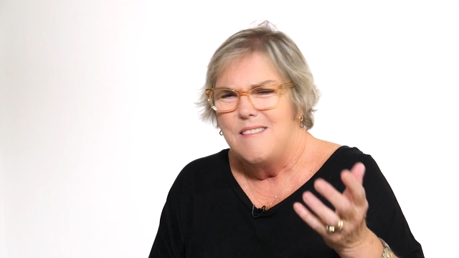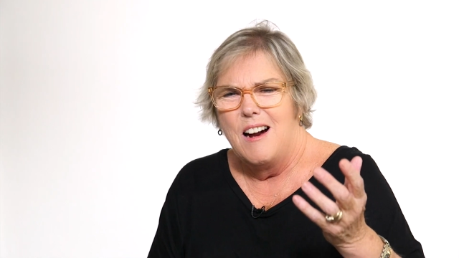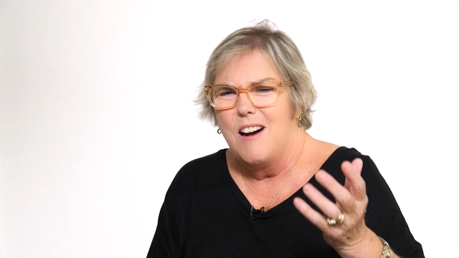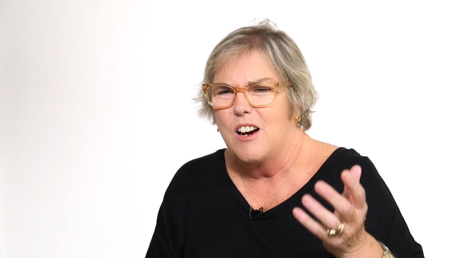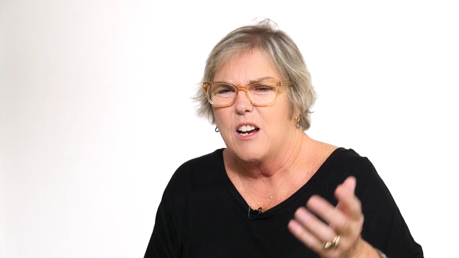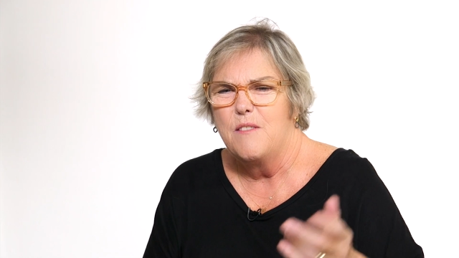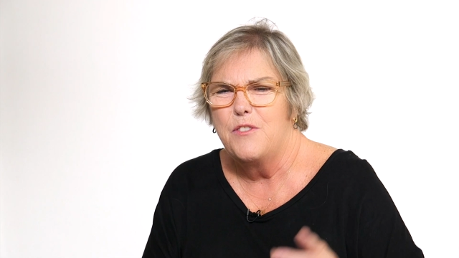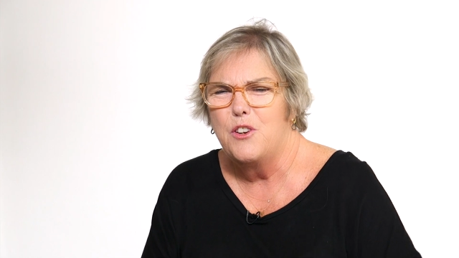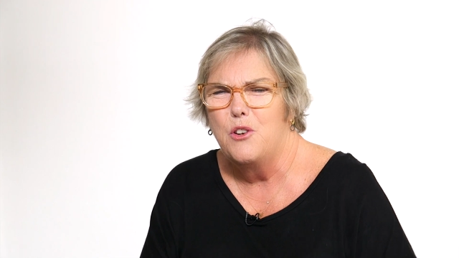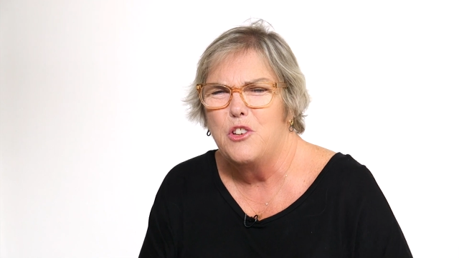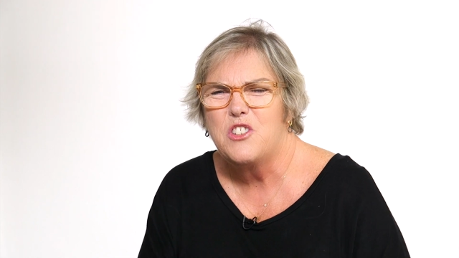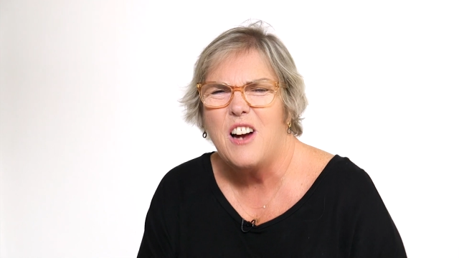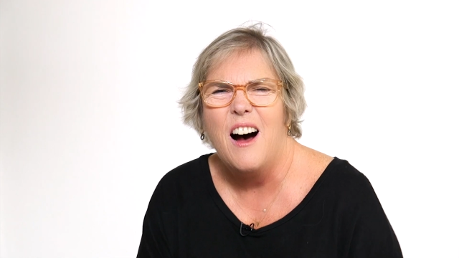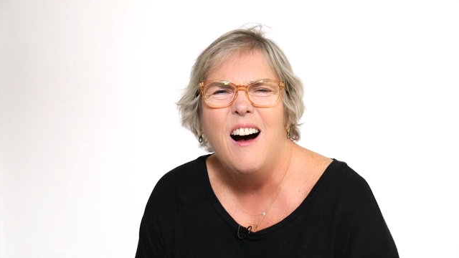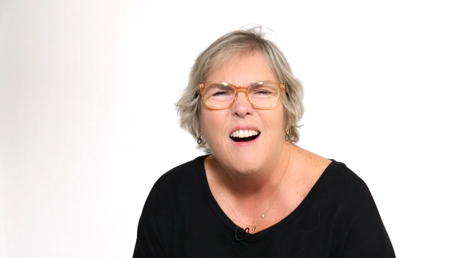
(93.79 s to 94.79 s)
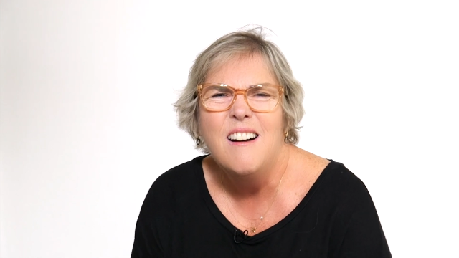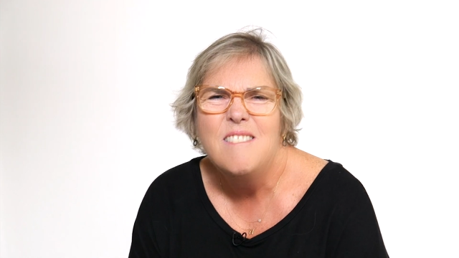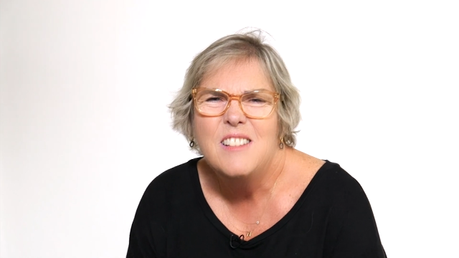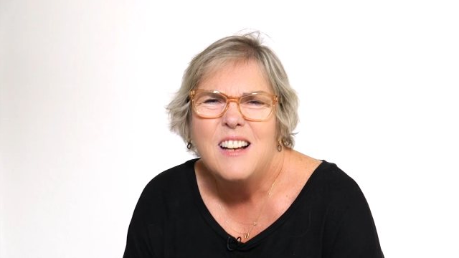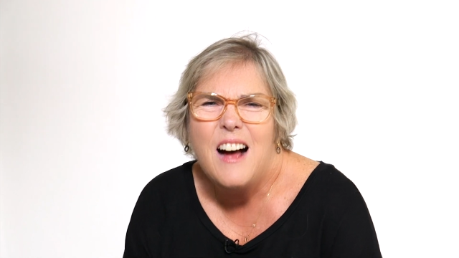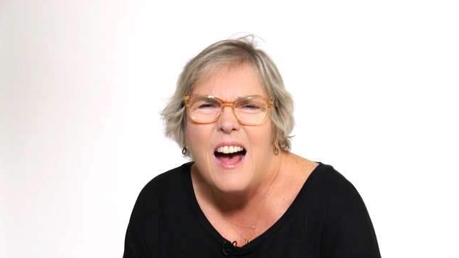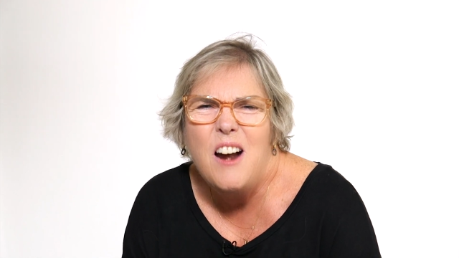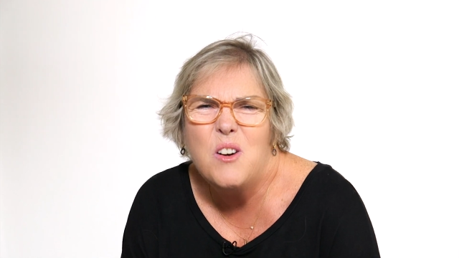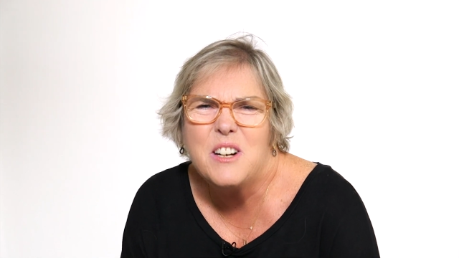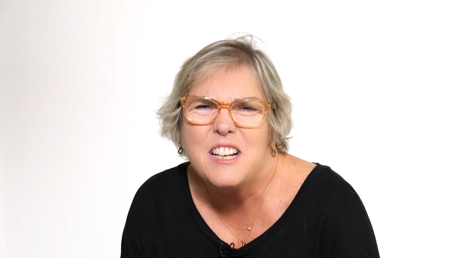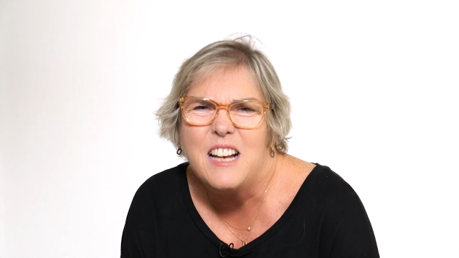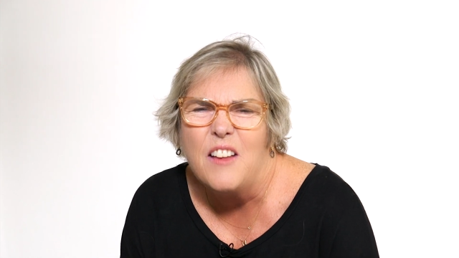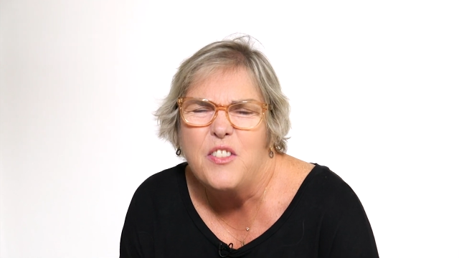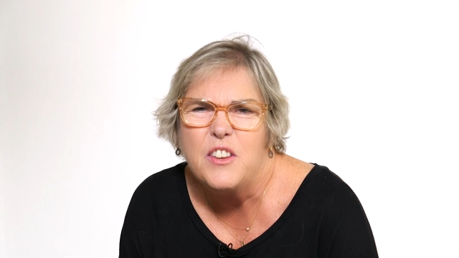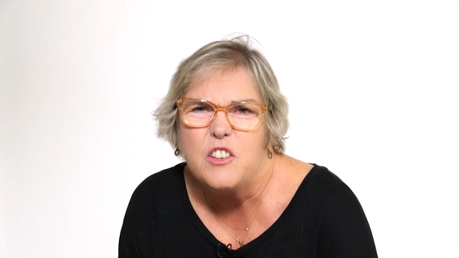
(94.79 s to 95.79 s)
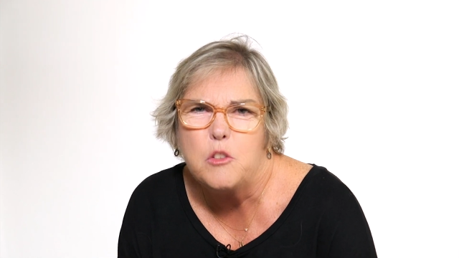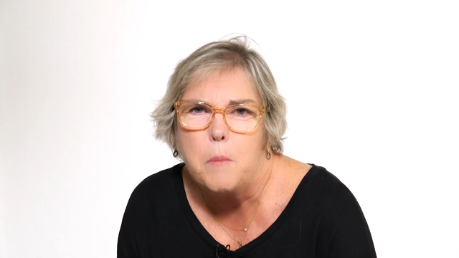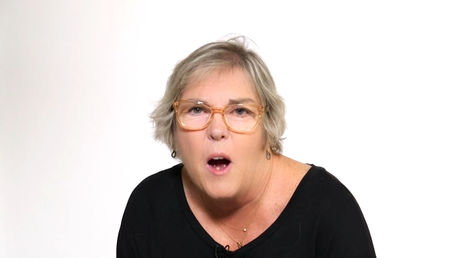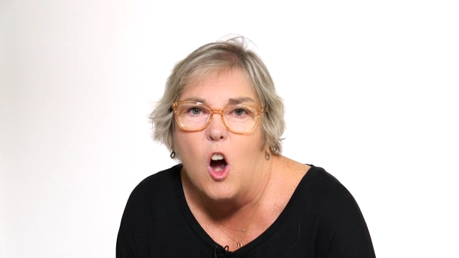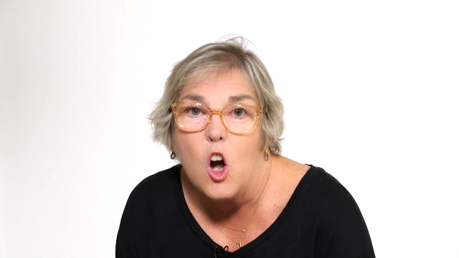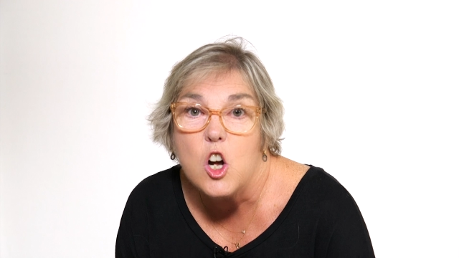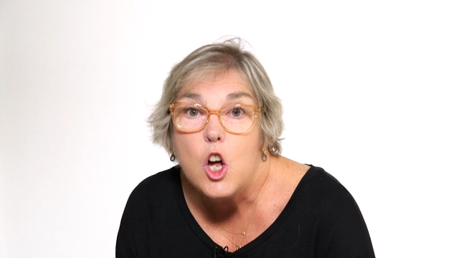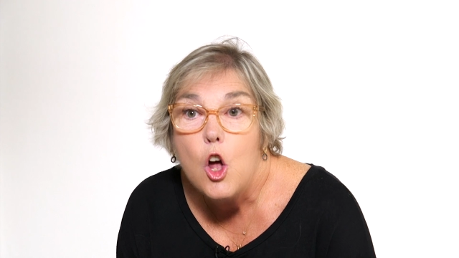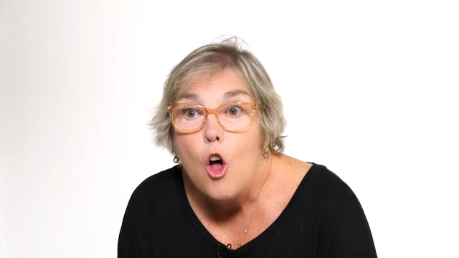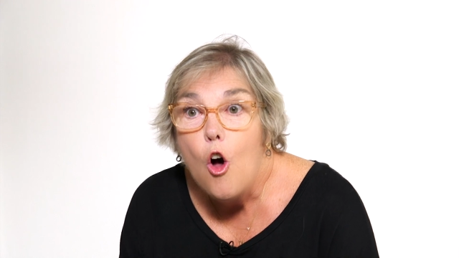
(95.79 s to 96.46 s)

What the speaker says: are confused, huh? I don't get this part.